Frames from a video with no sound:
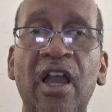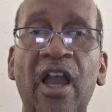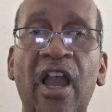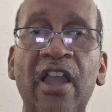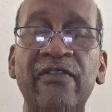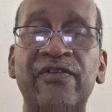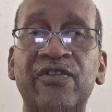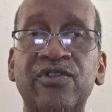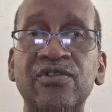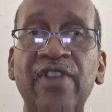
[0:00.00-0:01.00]
I've
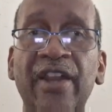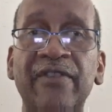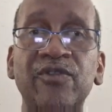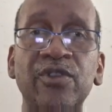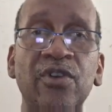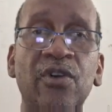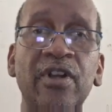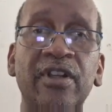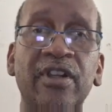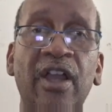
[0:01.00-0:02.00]
cruised out of New
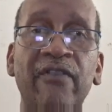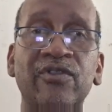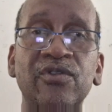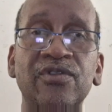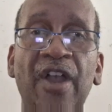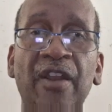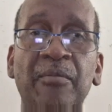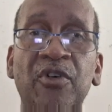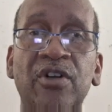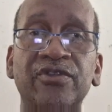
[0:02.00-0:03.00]
York, I've cruised out of
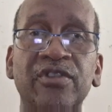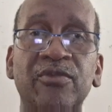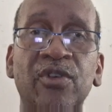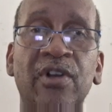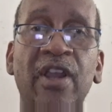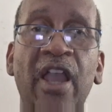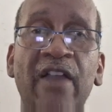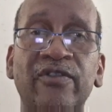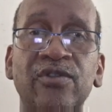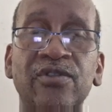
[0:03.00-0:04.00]
Baltimore,
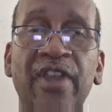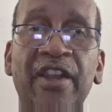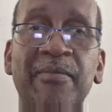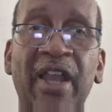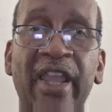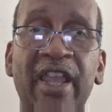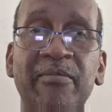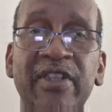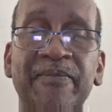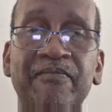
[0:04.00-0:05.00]
I've cruised out of
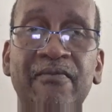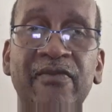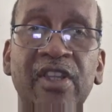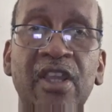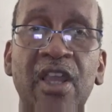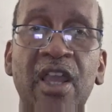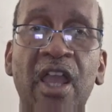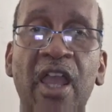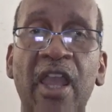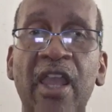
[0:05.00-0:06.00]
Miami.
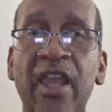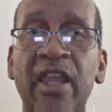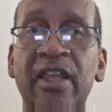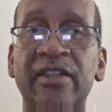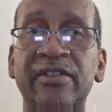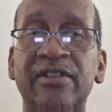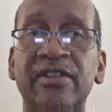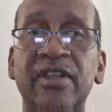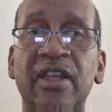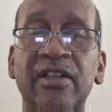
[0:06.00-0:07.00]
And
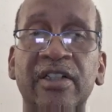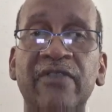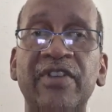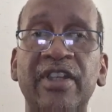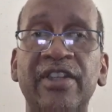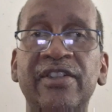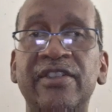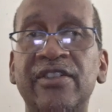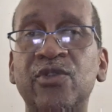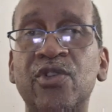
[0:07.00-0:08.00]
living
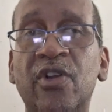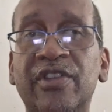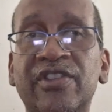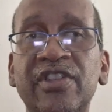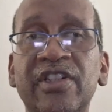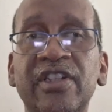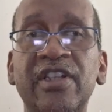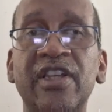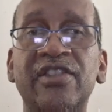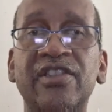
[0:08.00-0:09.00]
in New York City,
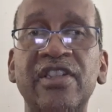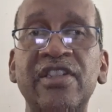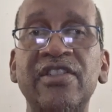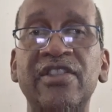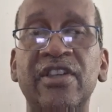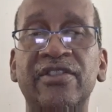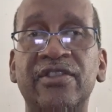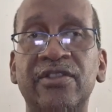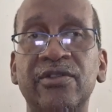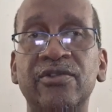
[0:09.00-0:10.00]
it's easier to
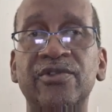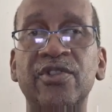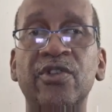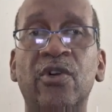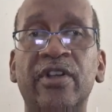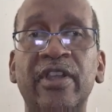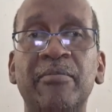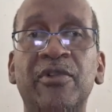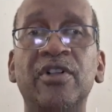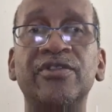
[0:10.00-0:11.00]
do New York
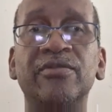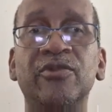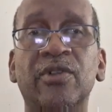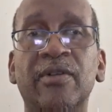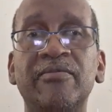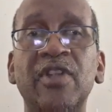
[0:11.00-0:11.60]
and Baltimore,